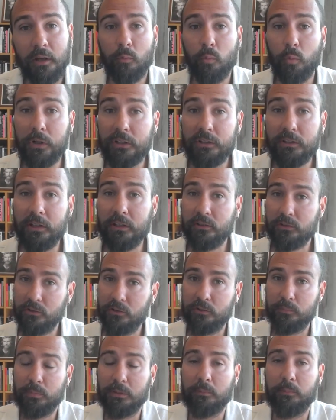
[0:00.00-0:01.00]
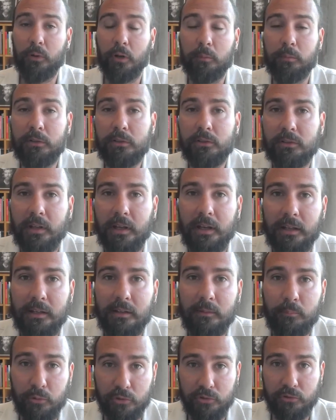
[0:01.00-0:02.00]
which has just been published
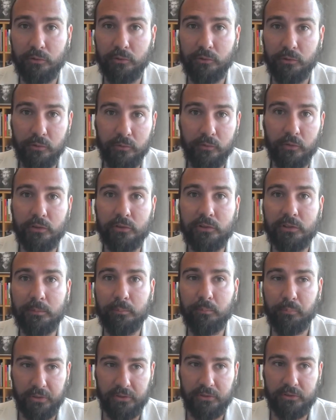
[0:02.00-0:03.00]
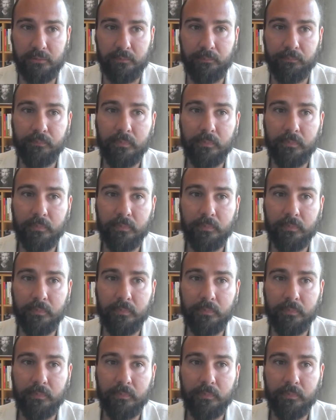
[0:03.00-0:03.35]
at Bristol University Press.